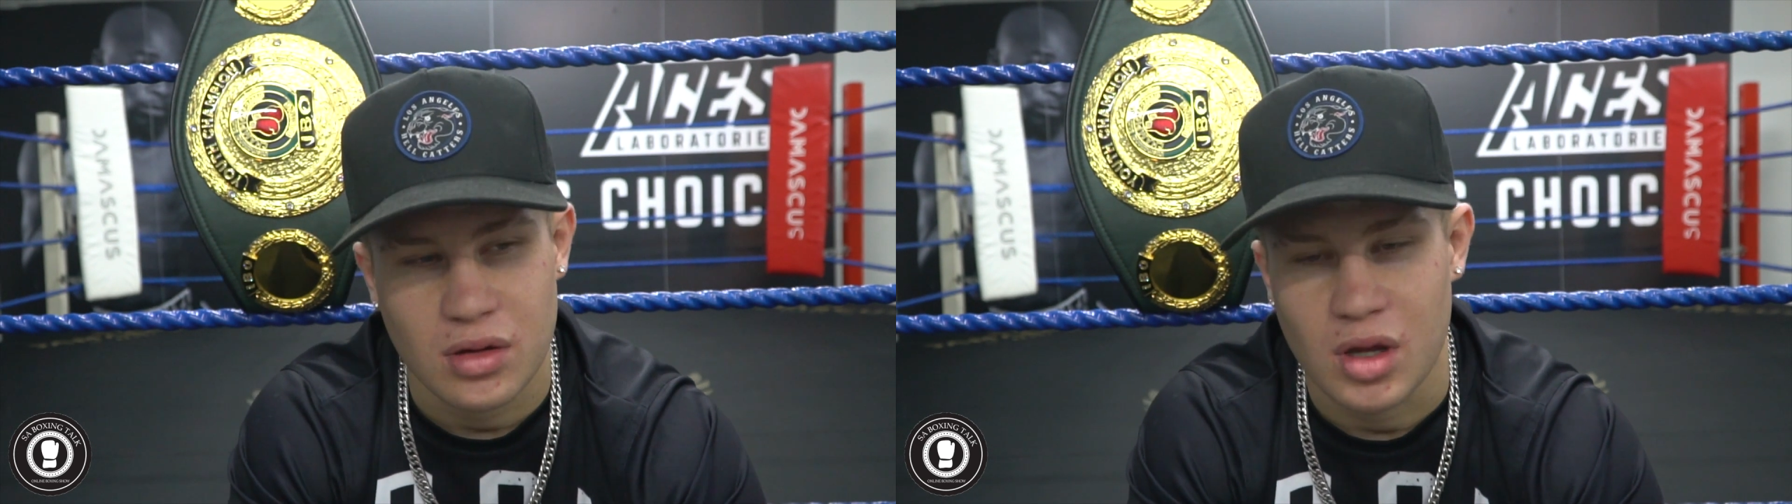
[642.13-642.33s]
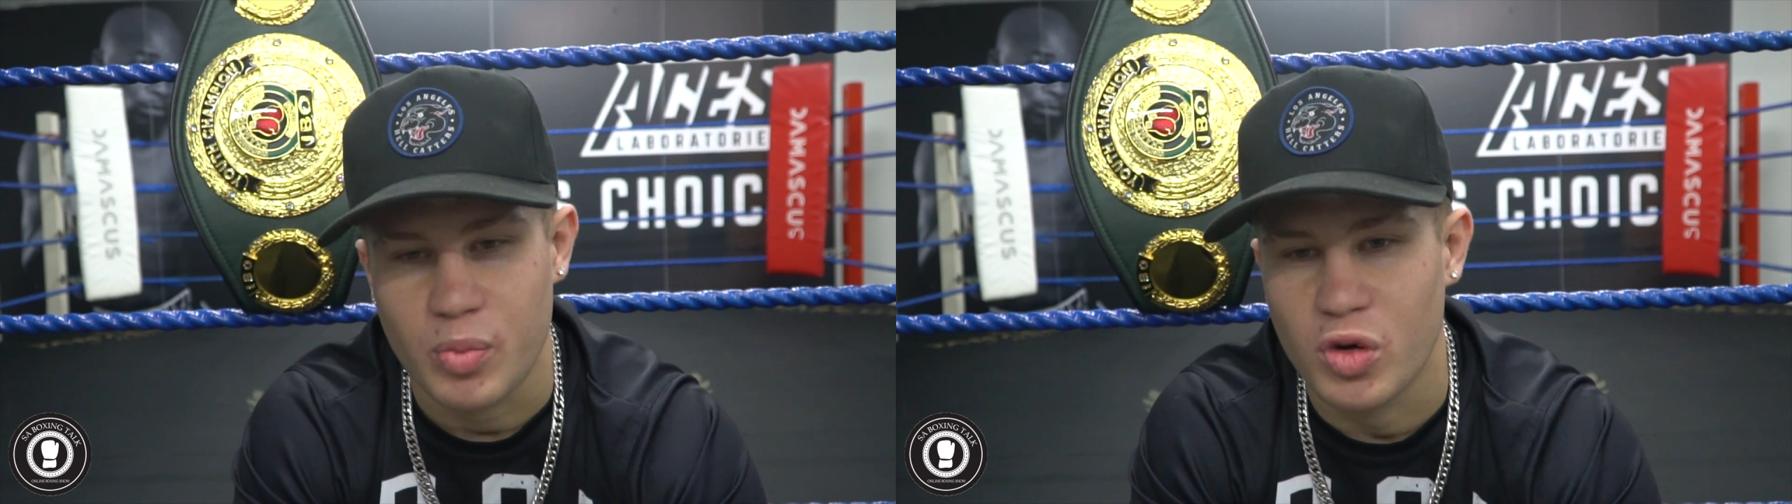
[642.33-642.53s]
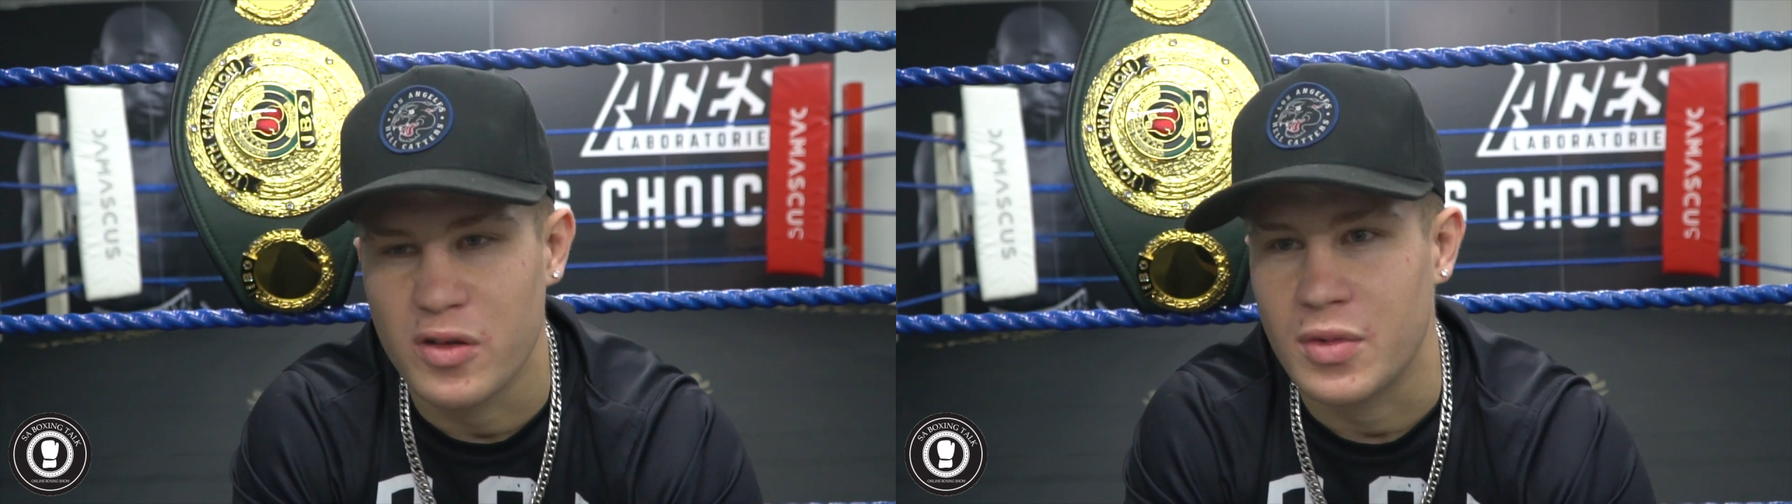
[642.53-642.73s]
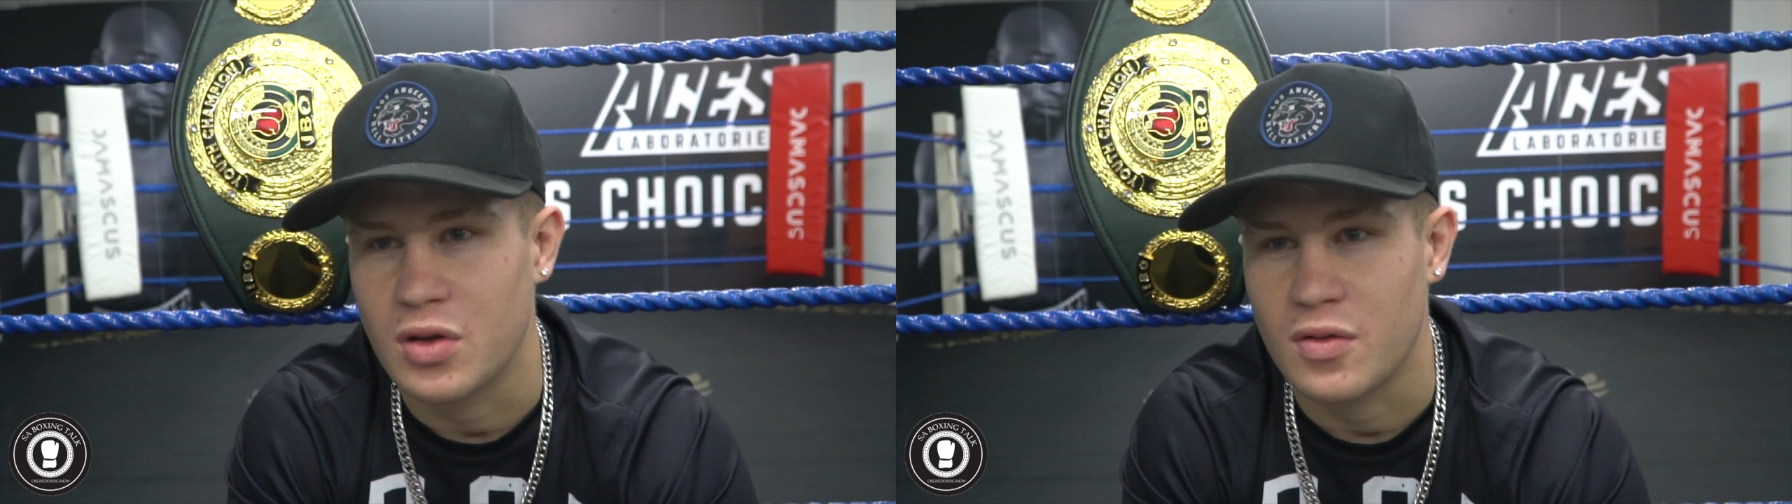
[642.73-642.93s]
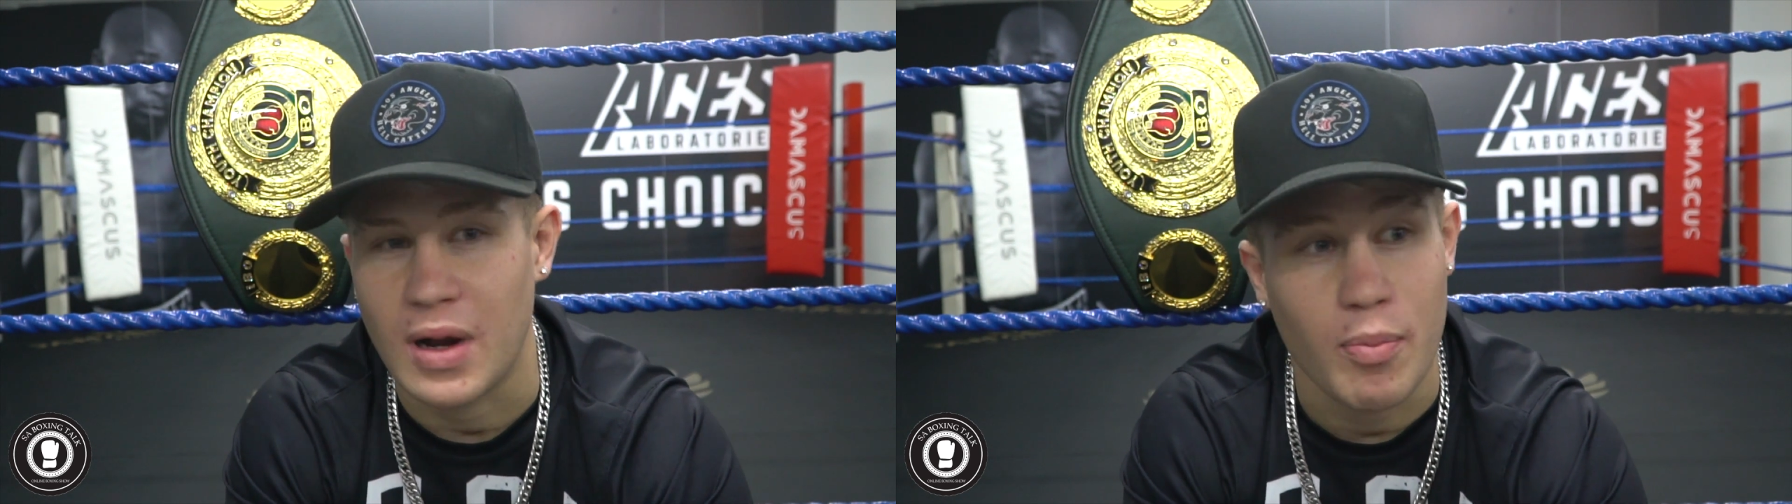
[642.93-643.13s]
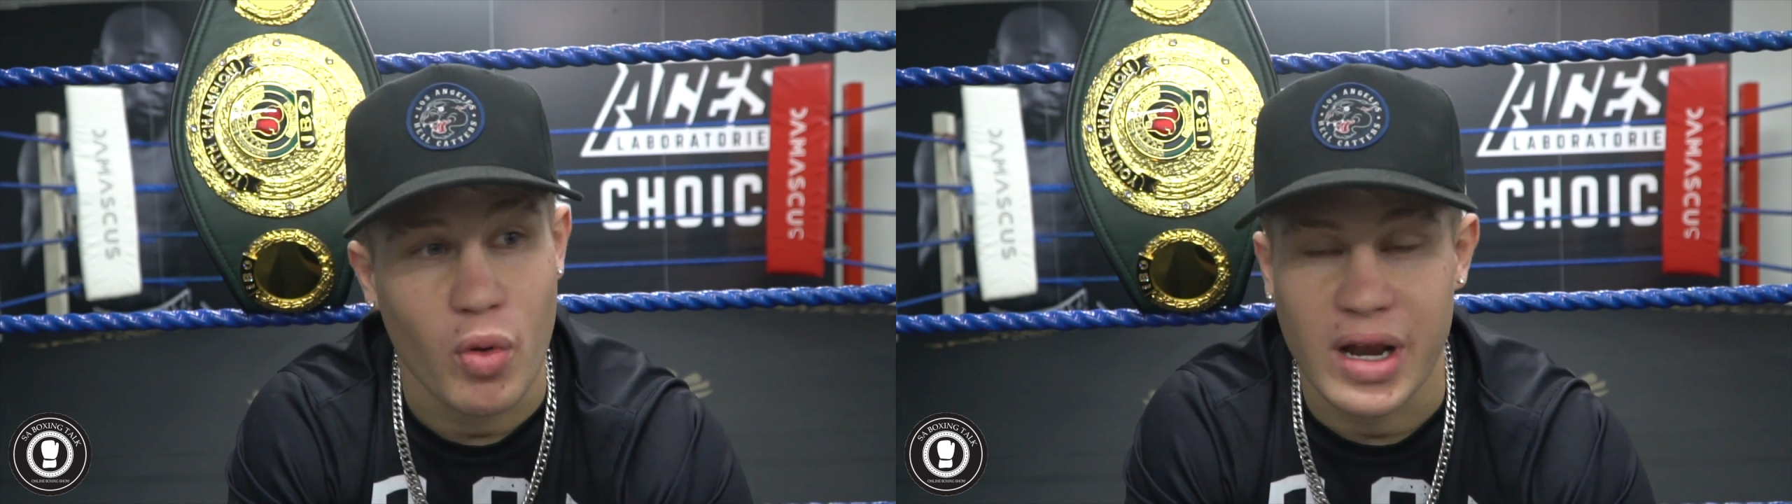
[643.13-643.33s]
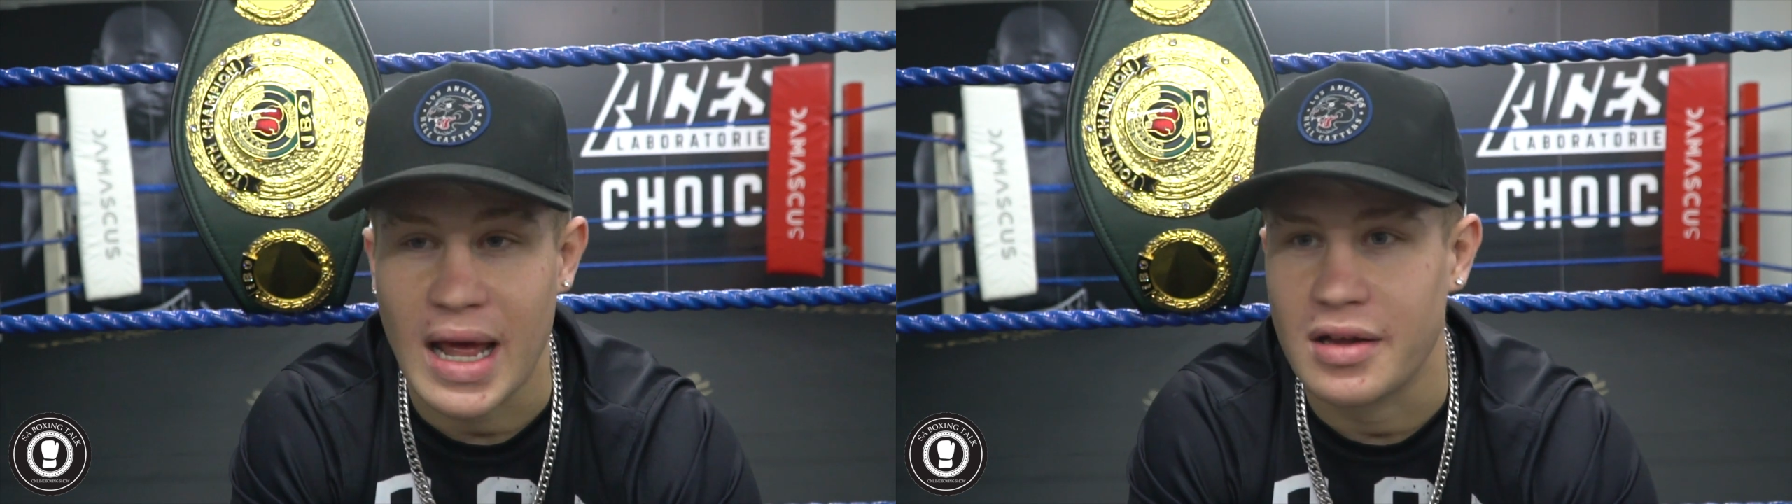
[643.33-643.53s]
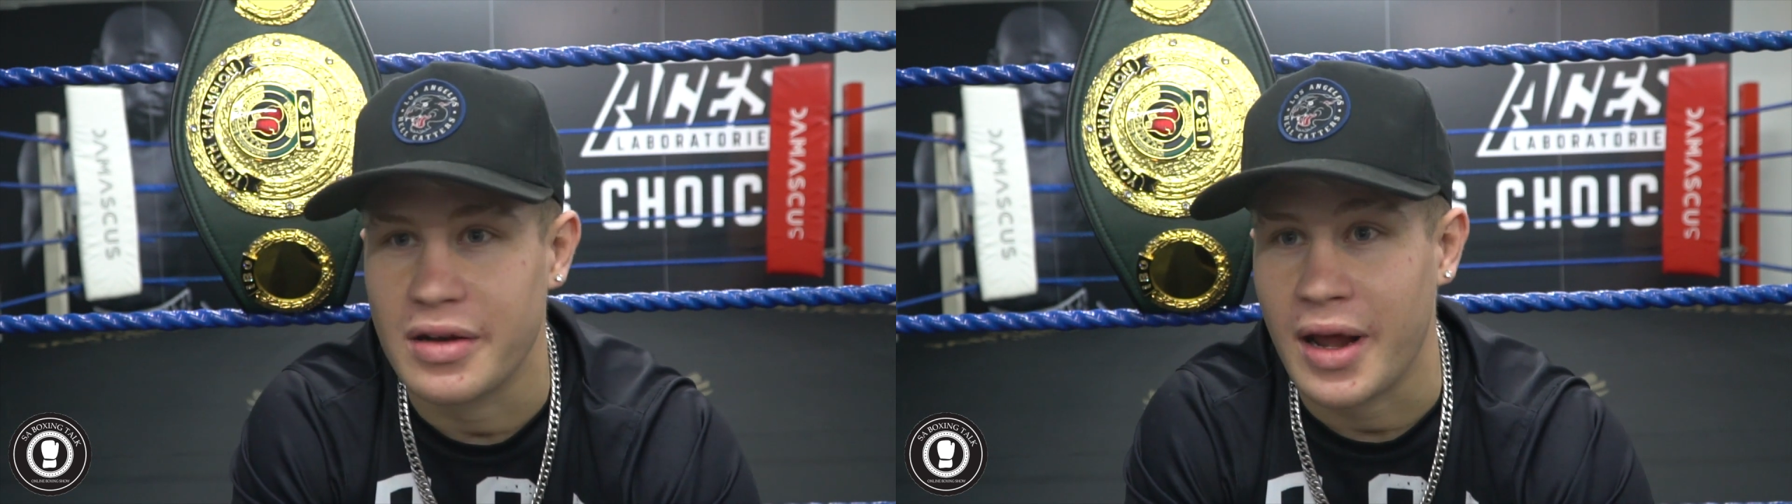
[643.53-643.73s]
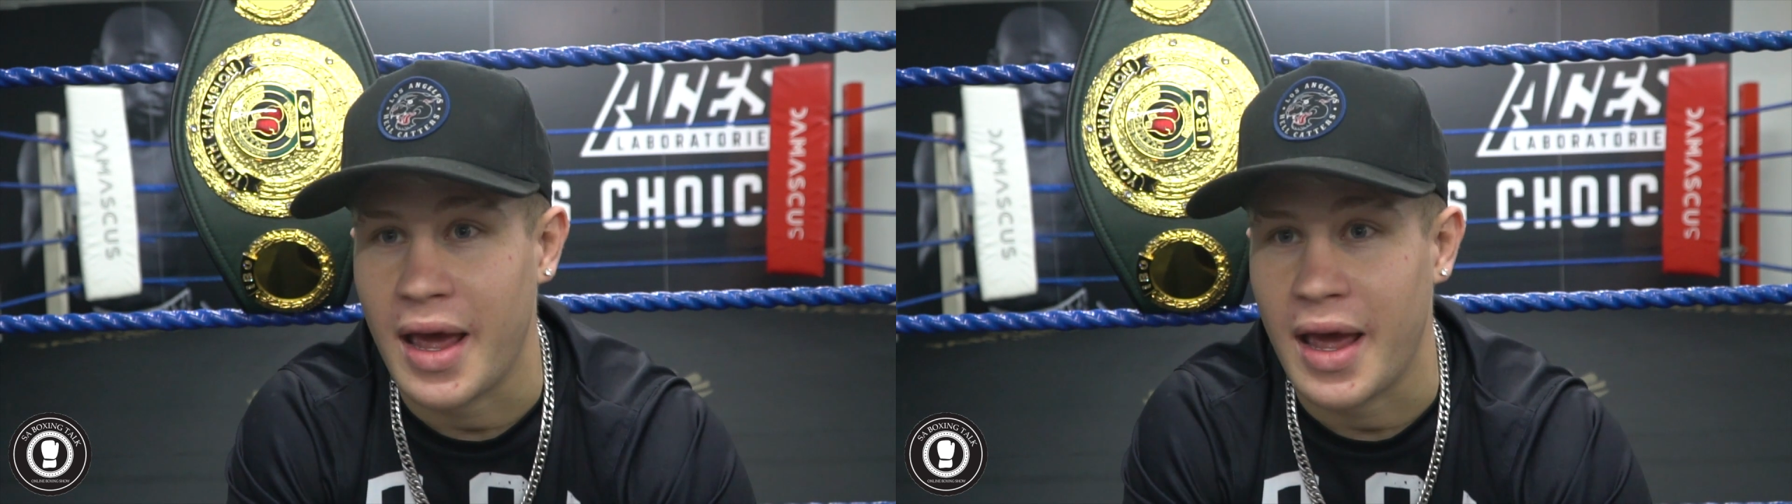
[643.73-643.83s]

the improvement of like Boyd Allen